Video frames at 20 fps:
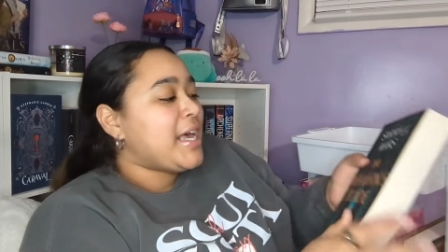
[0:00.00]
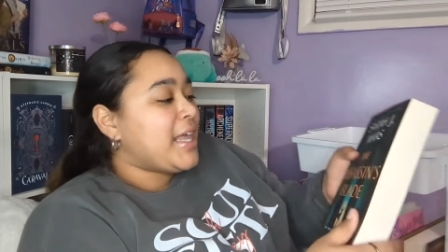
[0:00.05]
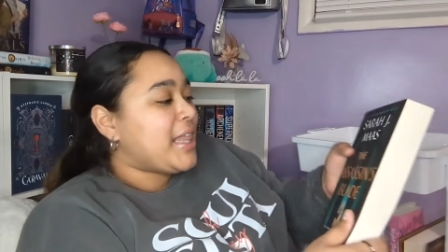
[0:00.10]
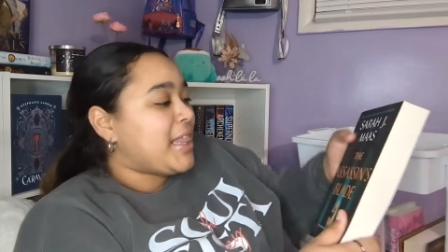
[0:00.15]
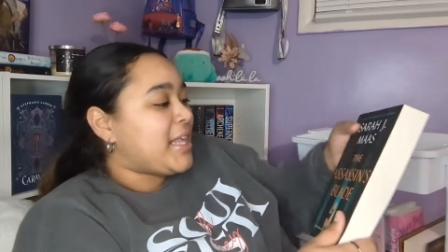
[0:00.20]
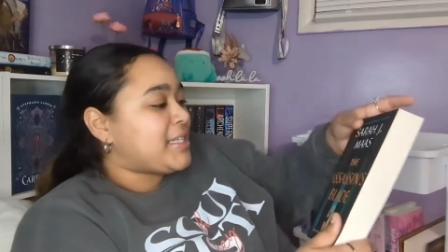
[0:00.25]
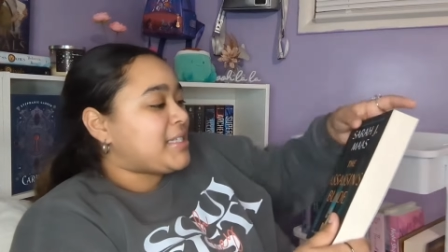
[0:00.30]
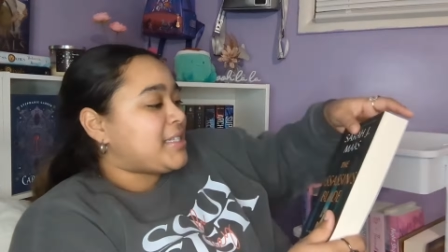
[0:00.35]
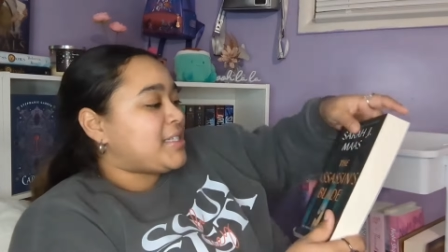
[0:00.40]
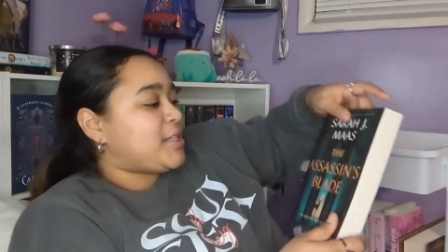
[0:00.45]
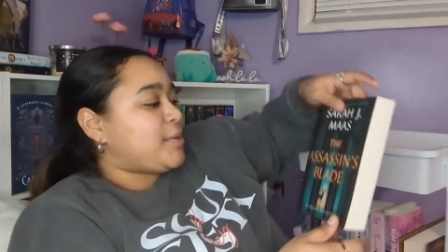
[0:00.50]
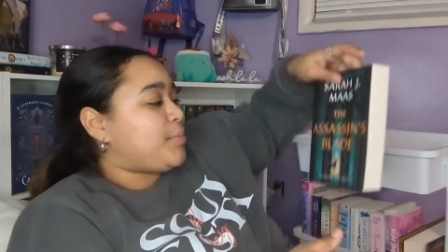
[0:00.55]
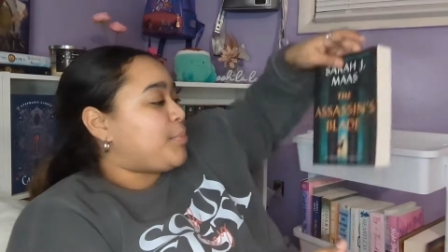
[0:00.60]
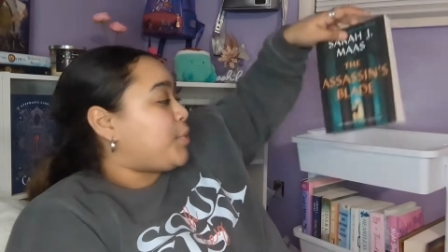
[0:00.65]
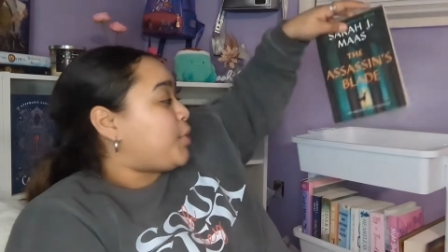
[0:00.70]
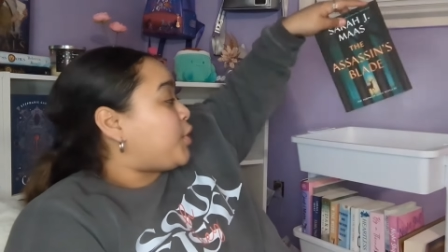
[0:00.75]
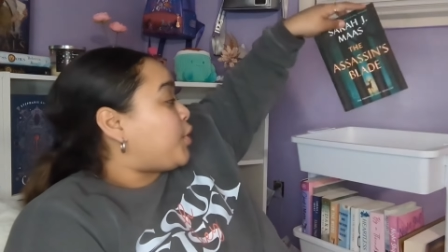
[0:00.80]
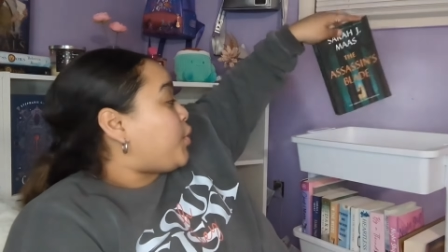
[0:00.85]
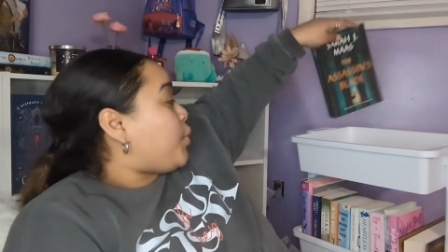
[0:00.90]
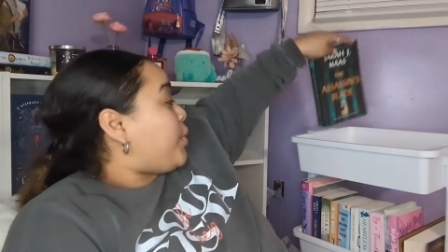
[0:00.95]
This is a
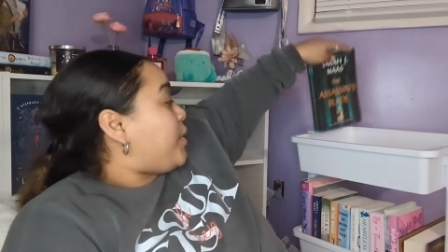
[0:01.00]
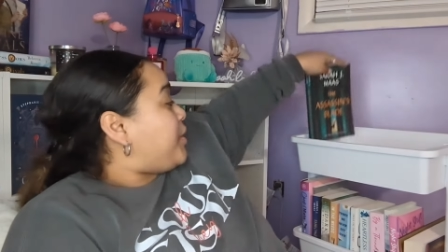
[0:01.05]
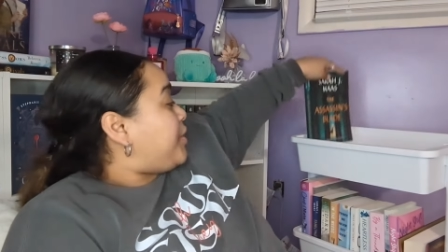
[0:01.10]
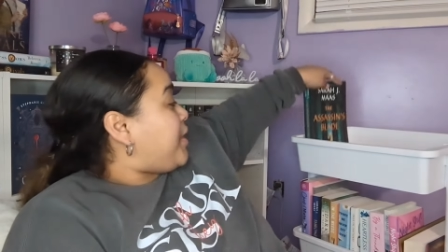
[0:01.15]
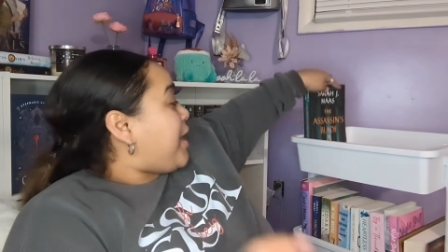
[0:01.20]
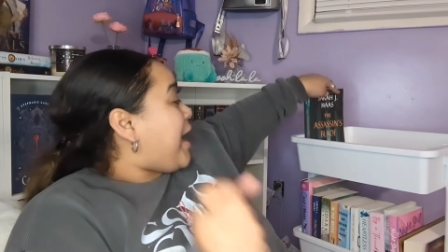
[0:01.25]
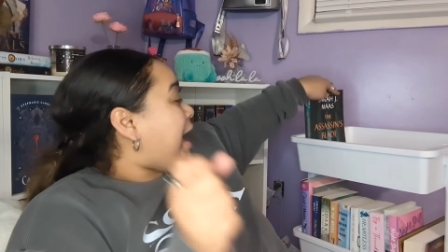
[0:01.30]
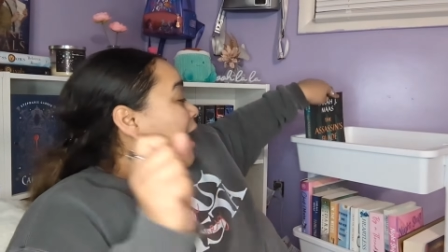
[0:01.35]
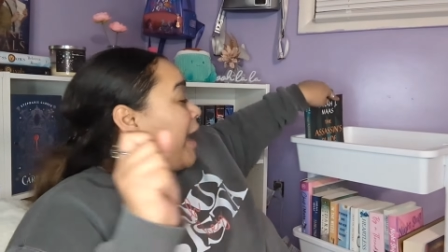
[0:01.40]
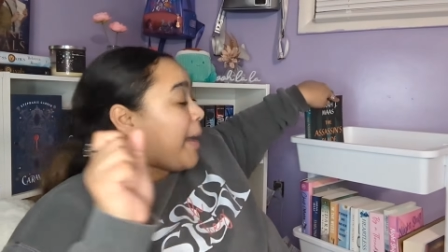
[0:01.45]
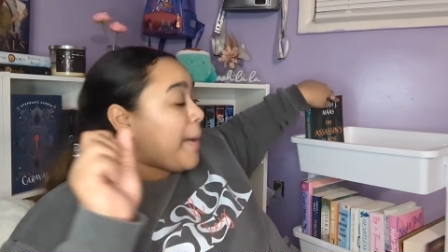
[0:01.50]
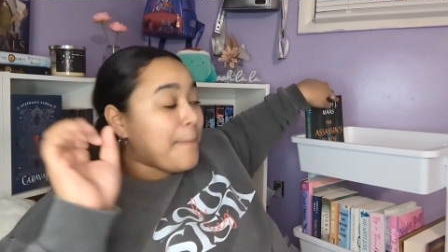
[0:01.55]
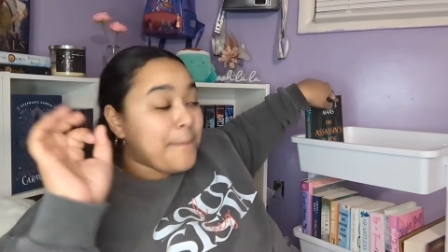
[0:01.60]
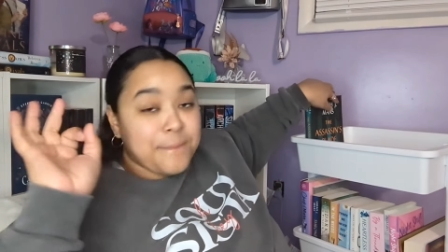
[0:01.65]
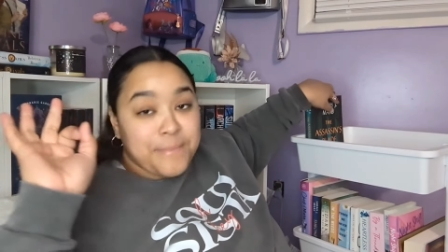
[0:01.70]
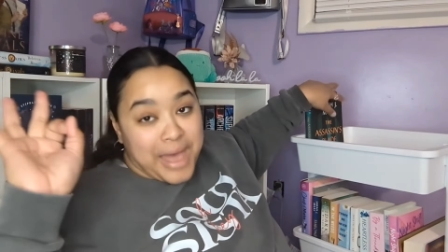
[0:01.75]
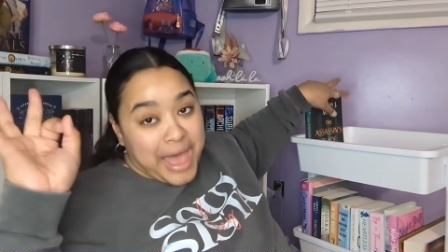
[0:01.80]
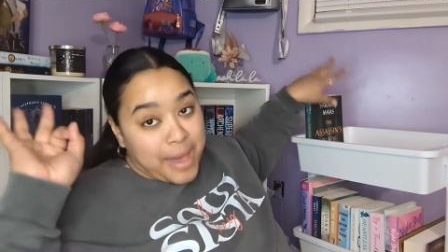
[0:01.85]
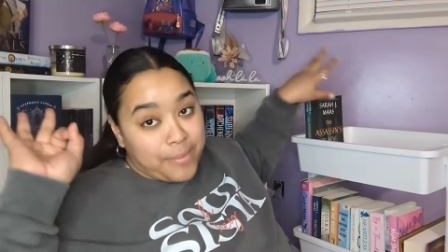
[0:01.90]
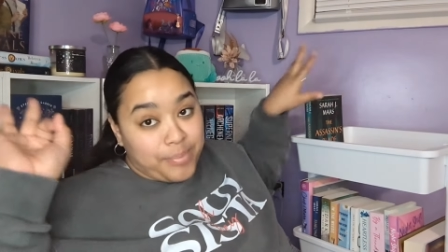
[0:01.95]
book with a
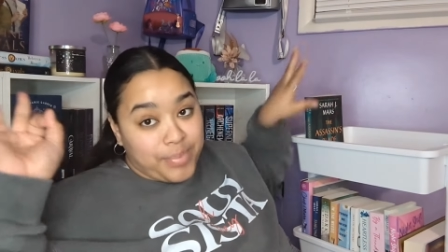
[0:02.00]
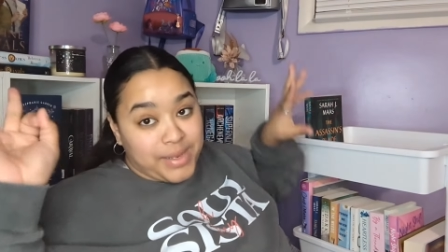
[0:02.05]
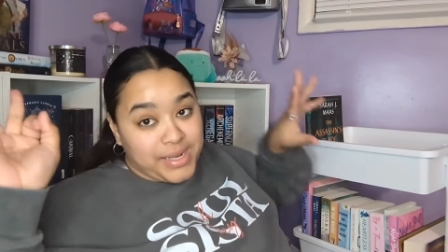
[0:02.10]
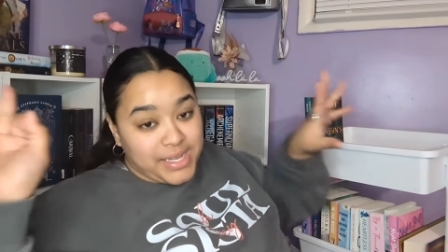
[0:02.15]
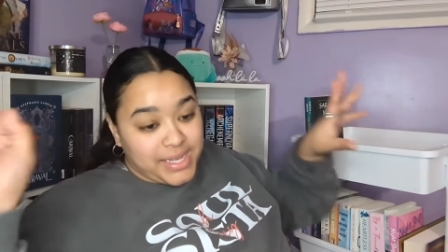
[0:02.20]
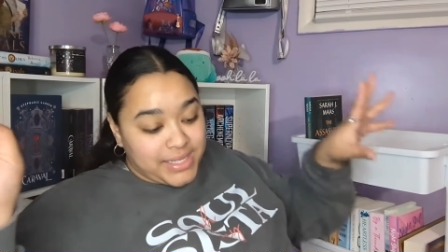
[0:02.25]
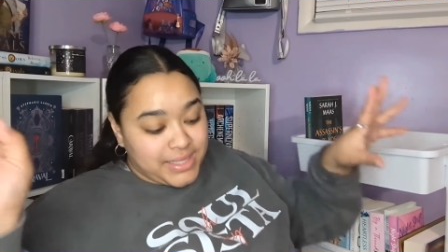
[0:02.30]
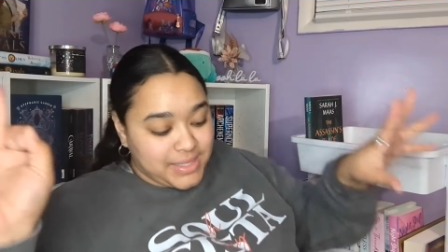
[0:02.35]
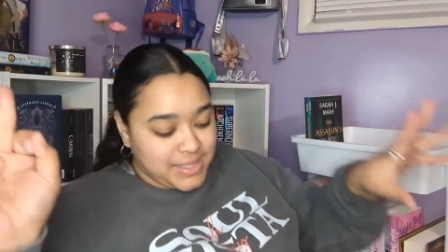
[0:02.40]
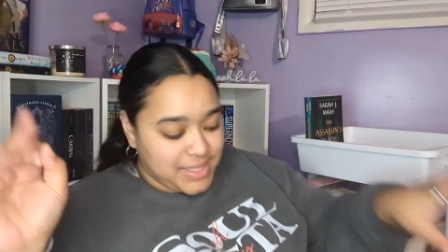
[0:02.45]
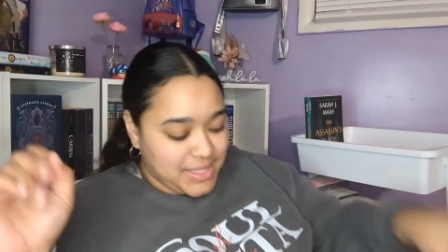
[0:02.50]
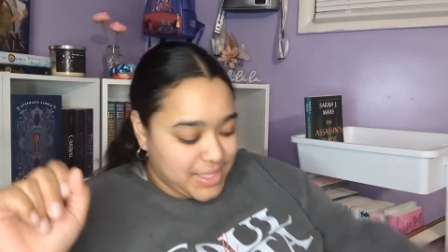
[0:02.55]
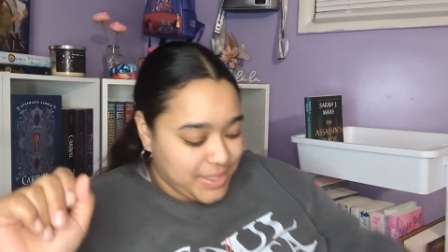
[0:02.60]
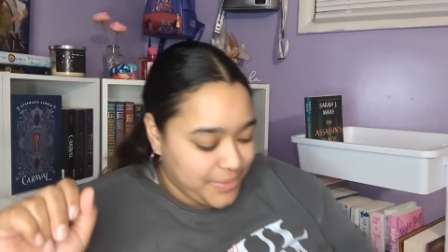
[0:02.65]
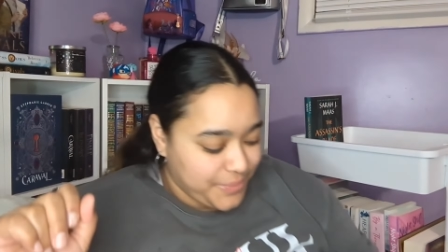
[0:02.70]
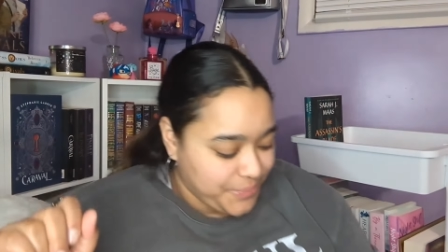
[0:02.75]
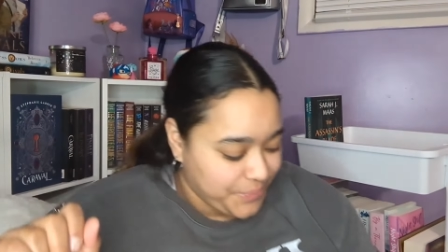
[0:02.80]
map in it.